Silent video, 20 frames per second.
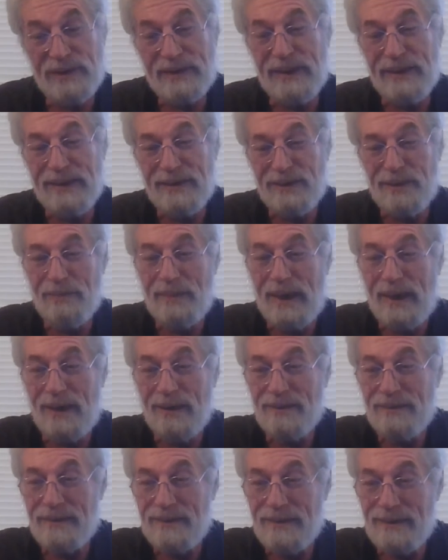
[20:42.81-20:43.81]
things
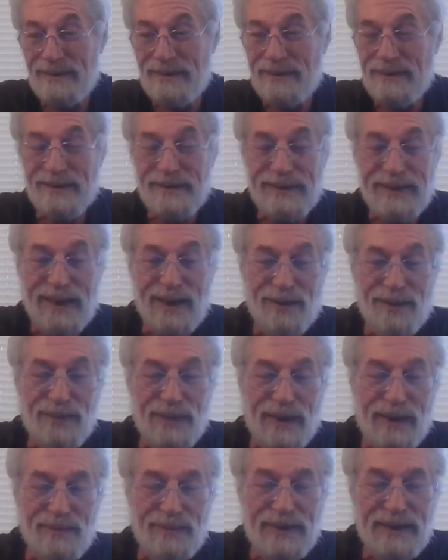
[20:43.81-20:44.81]
about the
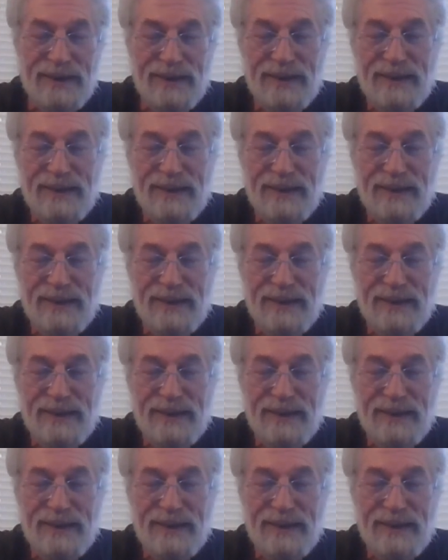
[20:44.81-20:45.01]
alfalfa.